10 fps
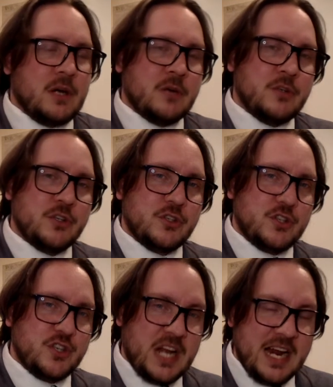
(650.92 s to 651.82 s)
just
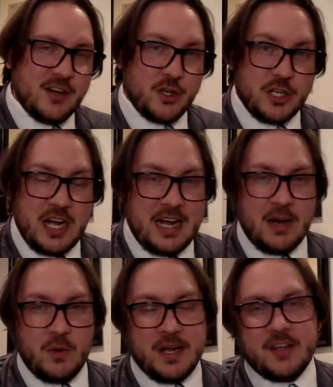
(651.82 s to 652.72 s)
standard
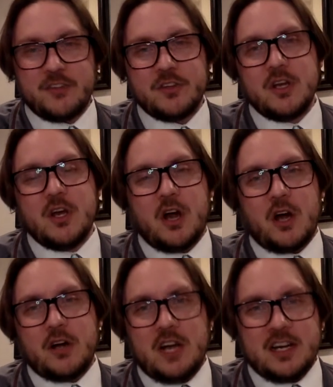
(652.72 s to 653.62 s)
highways are
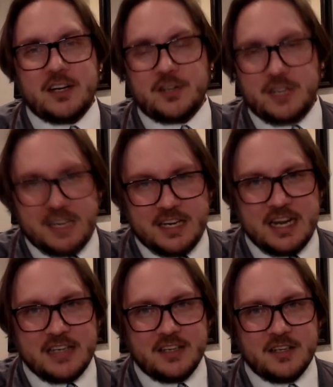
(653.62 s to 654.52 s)
not
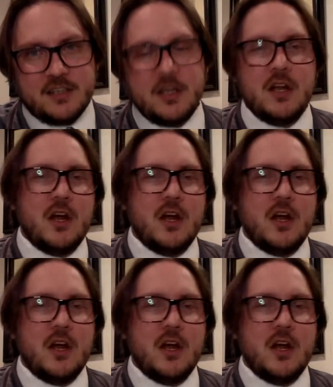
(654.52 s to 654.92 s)
interconnected.